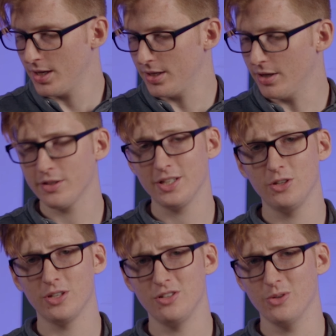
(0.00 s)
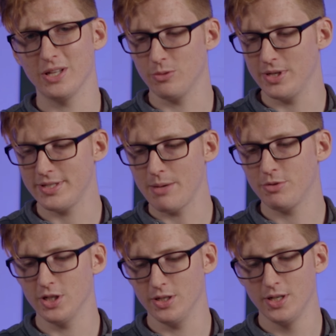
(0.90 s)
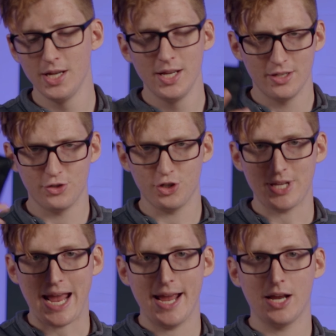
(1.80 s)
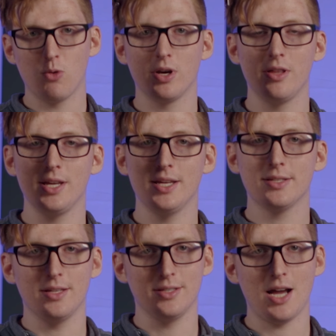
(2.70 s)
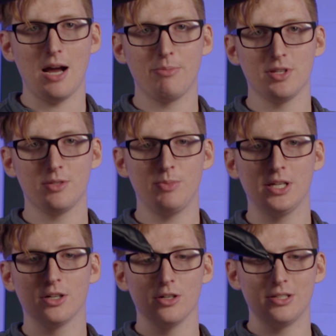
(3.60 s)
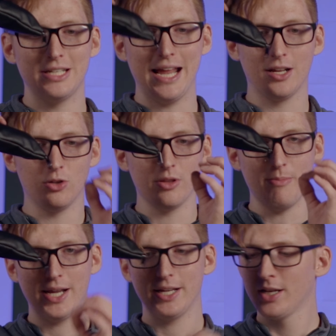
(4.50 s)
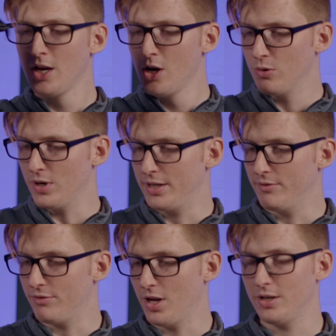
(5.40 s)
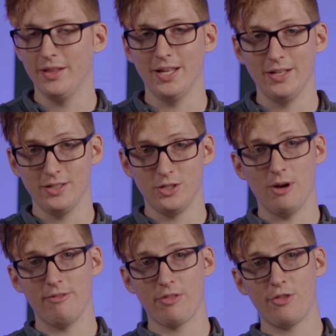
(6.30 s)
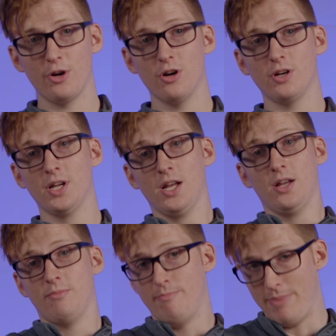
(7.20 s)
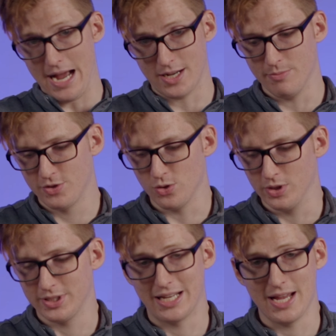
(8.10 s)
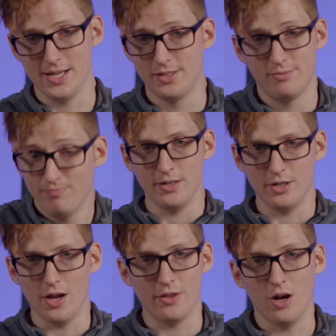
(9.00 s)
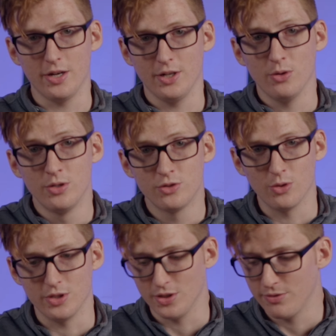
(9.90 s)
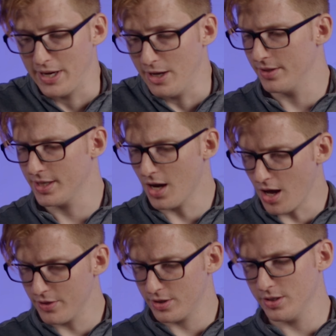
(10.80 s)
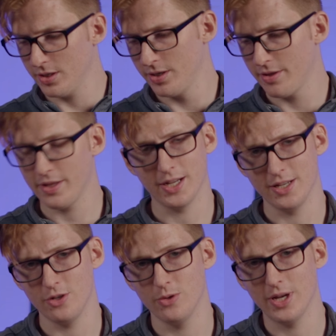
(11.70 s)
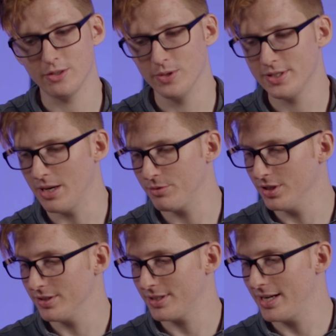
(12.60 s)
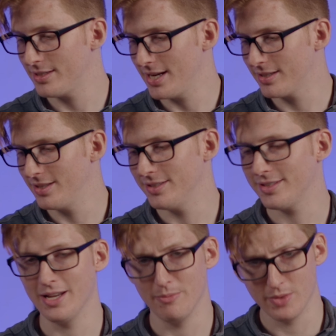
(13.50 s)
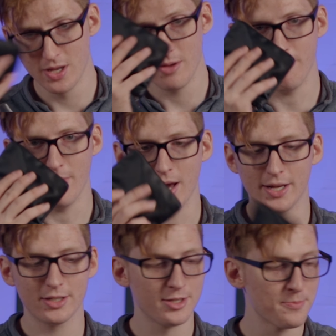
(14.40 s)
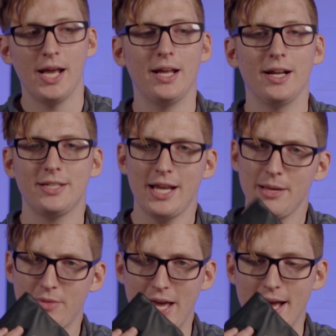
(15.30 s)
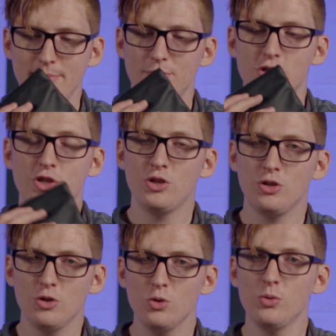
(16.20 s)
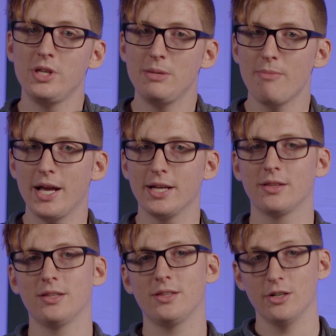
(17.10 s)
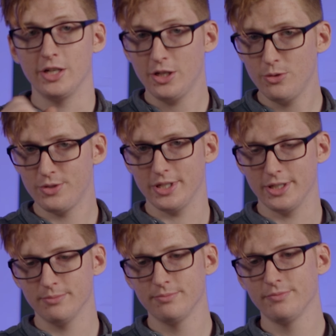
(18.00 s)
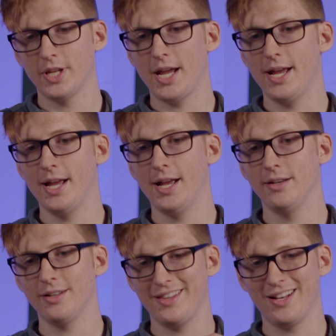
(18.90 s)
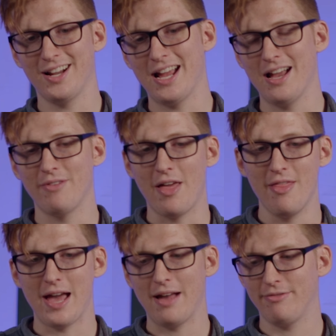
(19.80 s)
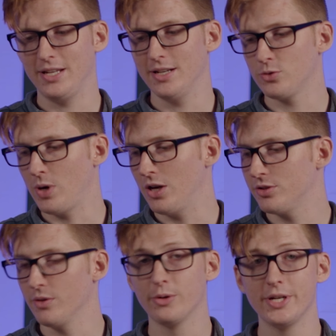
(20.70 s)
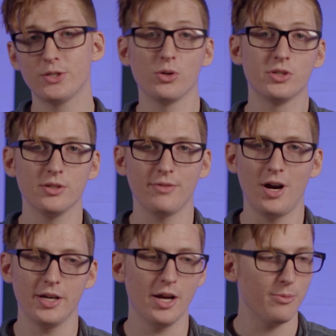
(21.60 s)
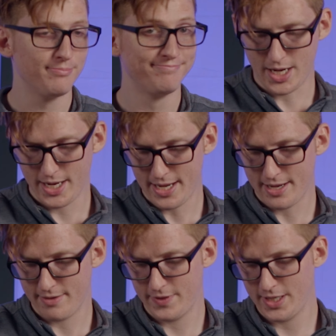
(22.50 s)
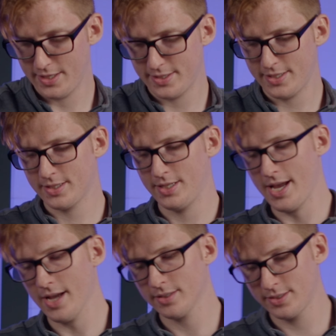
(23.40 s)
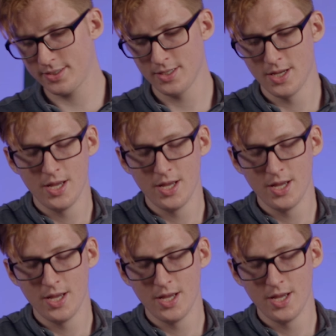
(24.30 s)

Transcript: Another thing you can do at the reception is just hang one of these on the top of the speaker, dangle the mic right in front, and then you have a third backup source in case your other audio sources fail. The other thing I do at the reception is I take these same mics and I tape that to the mic that they're using, and then I have that feed as well. So 3 sources of audio. I have the 60X